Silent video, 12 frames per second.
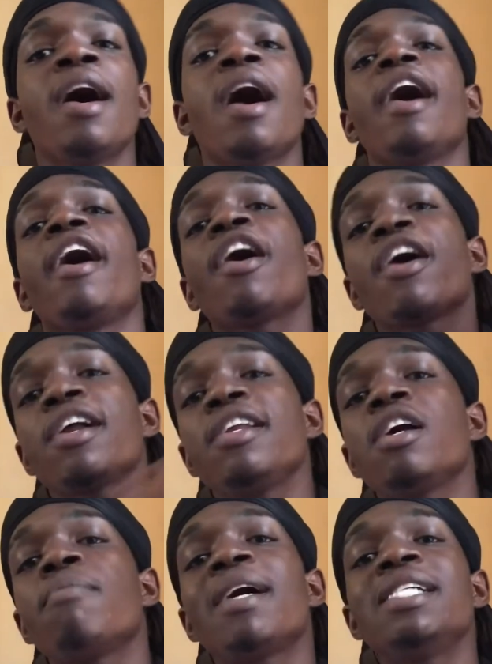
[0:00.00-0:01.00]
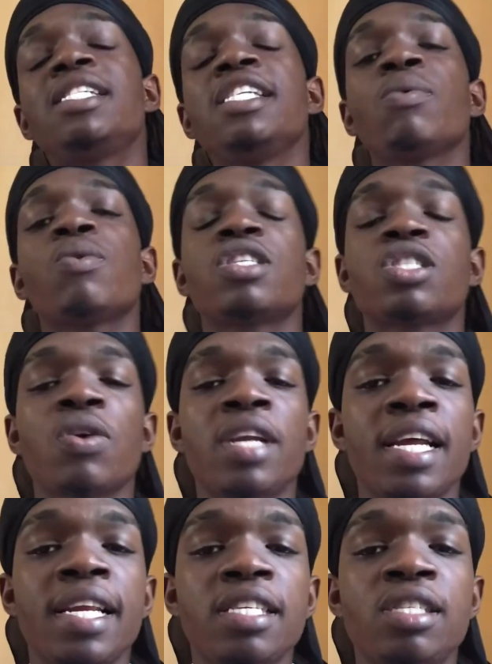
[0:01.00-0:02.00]
Earlier, Man City was showing
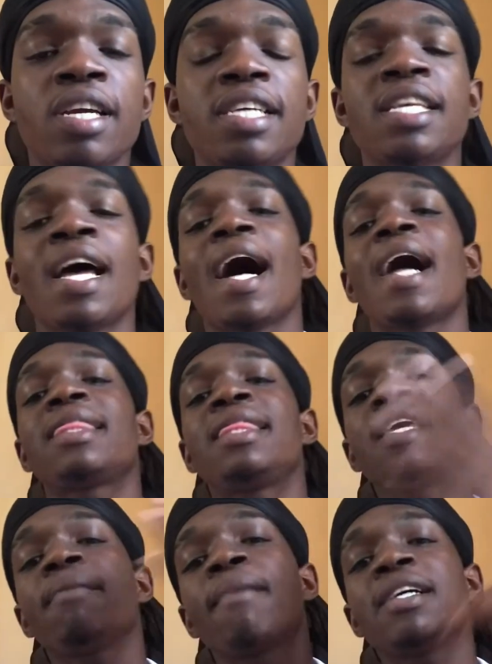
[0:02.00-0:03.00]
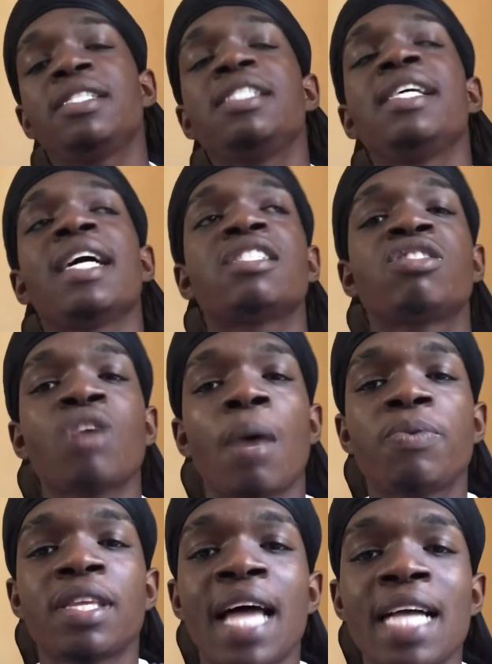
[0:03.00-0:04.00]
an interest. I think Man City has
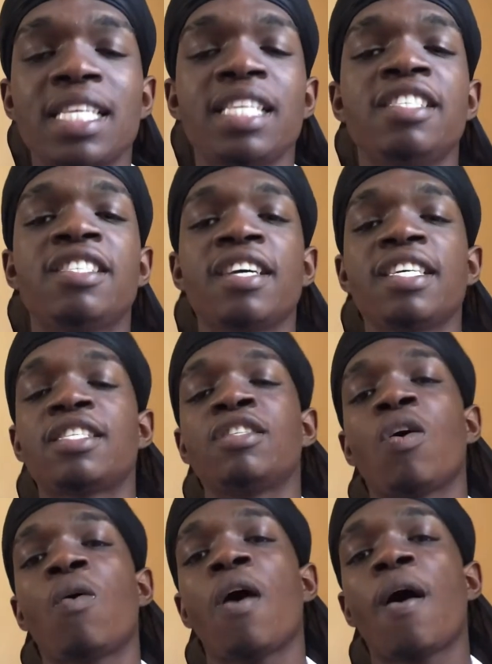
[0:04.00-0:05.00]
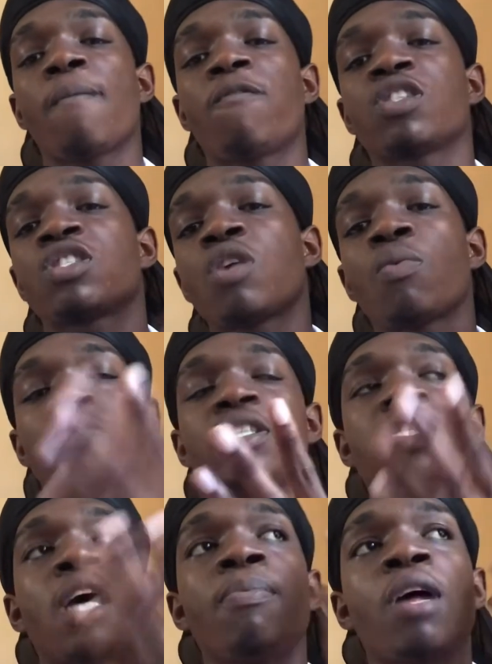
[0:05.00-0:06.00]
dropped that interest now for some
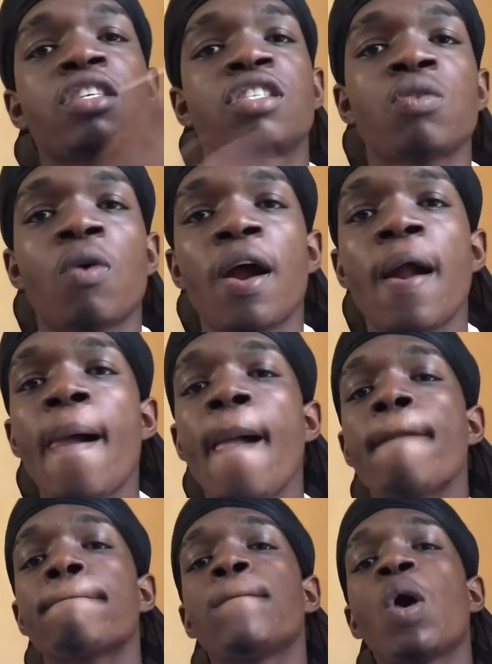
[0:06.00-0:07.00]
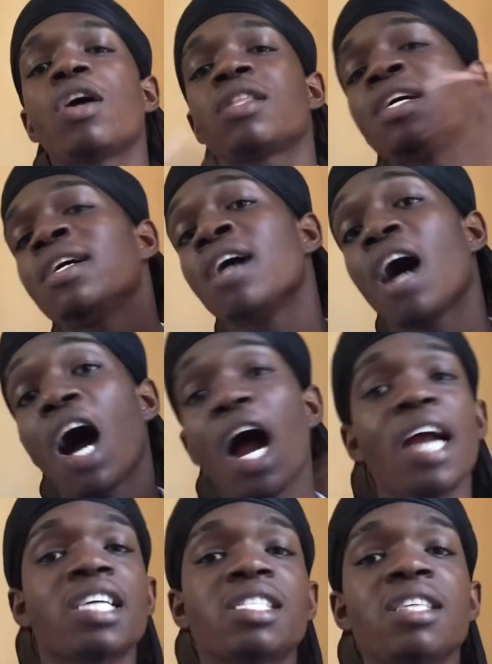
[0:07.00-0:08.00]
reason. I'm not sure. But
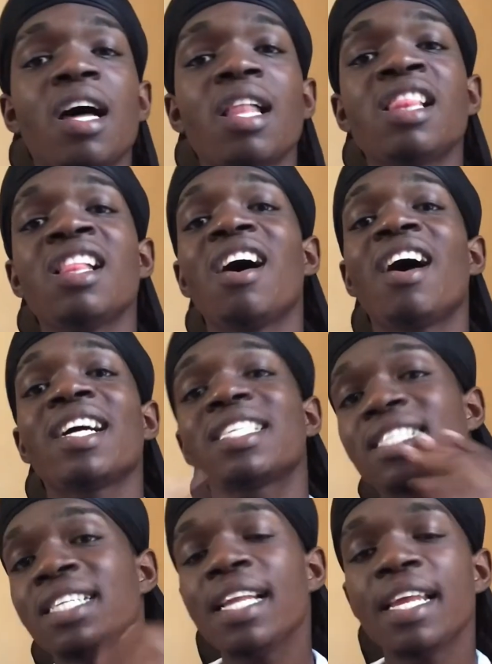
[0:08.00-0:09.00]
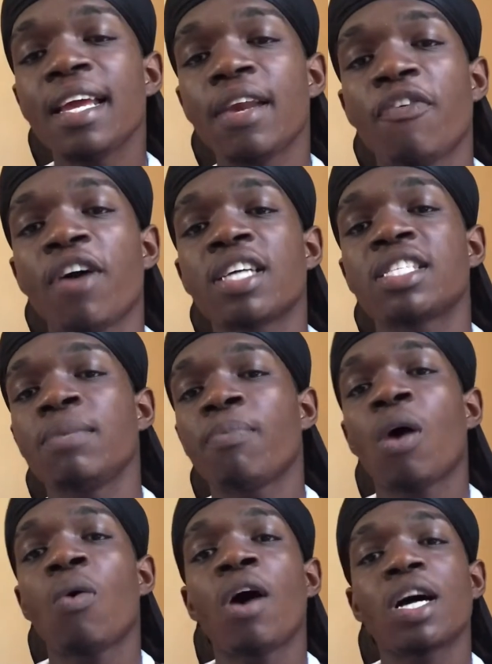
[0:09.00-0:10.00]
Arsenal are still in for Hassim
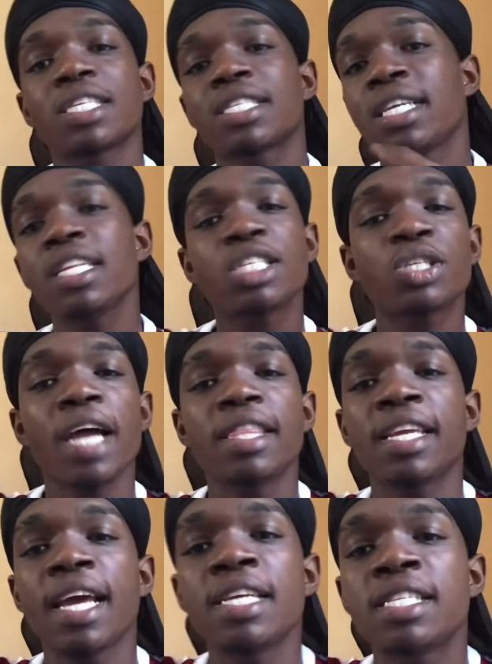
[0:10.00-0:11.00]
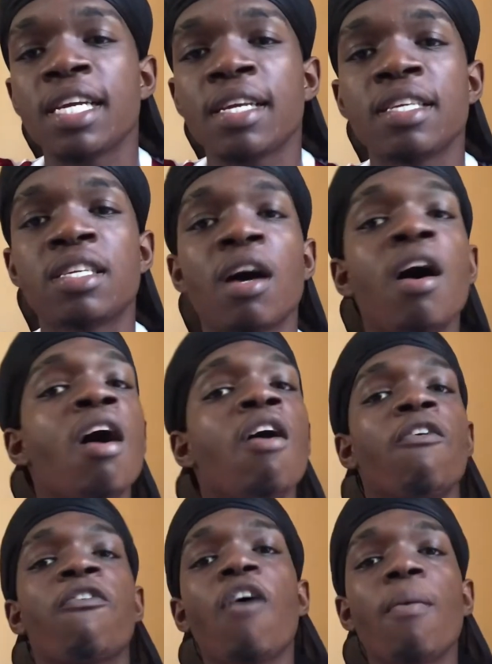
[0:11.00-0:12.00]
Aouar, still trying to get the signature
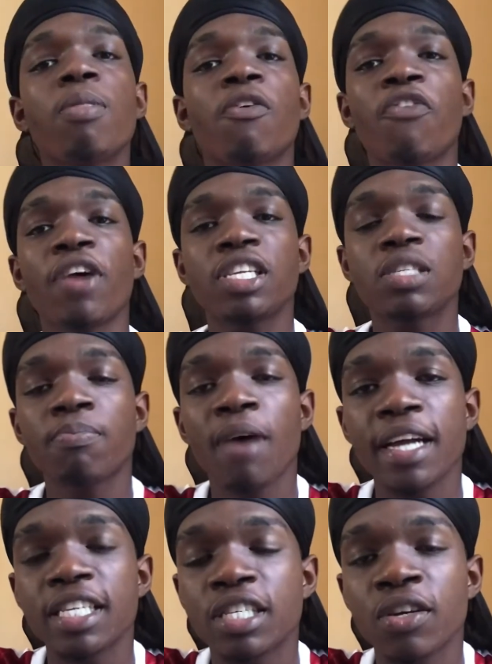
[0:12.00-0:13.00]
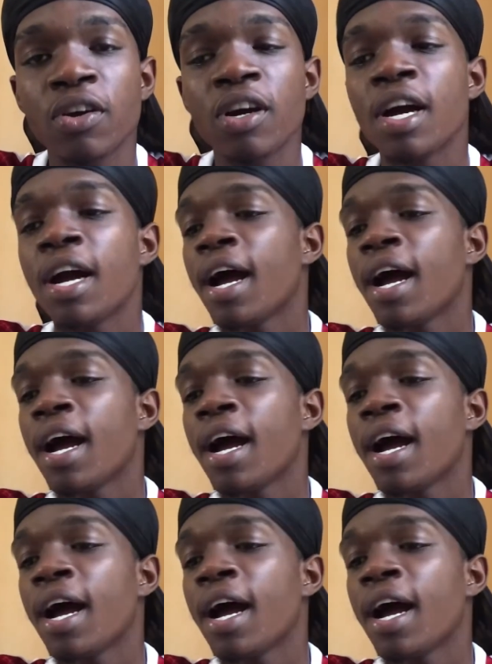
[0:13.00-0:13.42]
from the French maestro.